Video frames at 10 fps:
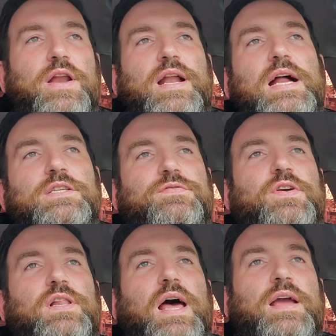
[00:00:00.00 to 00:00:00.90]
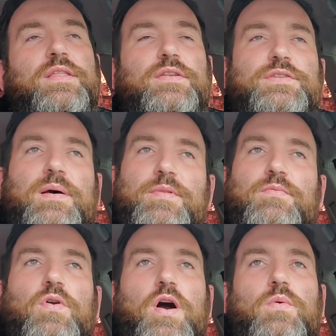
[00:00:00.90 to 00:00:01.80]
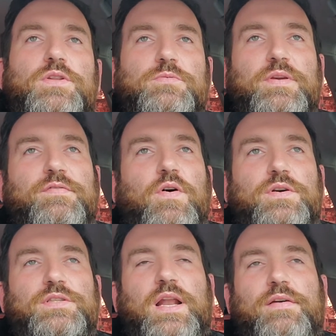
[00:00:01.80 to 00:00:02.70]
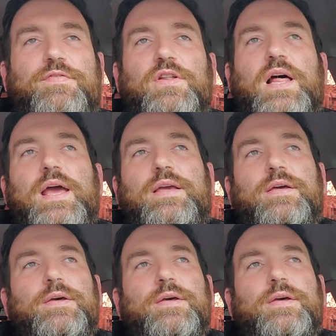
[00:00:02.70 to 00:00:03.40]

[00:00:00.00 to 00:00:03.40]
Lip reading: and I just feel like some of the wrong ones are being focused on. I feel like